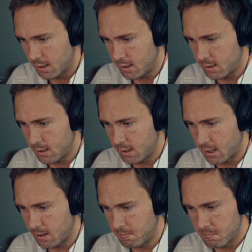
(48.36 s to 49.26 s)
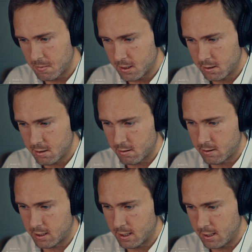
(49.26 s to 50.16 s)
And then I'm
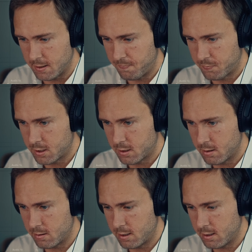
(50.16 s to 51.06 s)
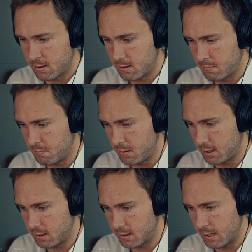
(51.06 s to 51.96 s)
monitoring in. So this
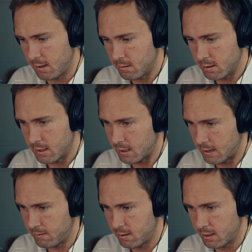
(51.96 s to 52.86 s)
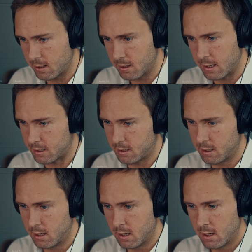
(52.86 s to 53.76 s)
means now that everything that
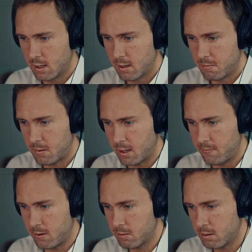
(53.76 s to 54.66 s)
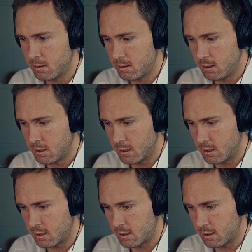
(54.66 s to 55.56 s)
my vocal
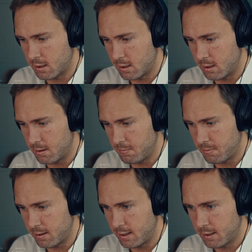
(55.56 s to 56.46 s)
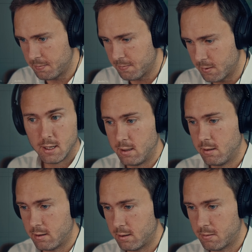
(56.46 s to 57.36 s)
is playing
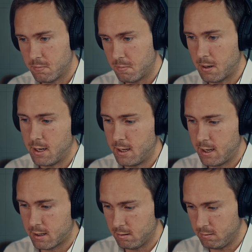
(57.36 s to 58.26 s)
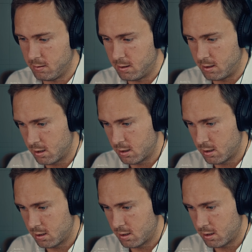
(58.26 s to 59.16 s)
enters my echo.
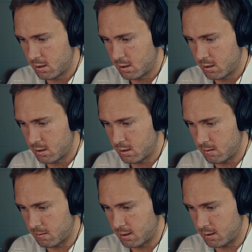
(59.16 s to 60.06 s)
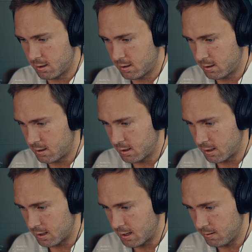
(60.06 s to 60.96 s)
So we can just
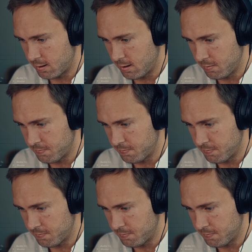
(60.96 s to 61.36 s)
check it out now.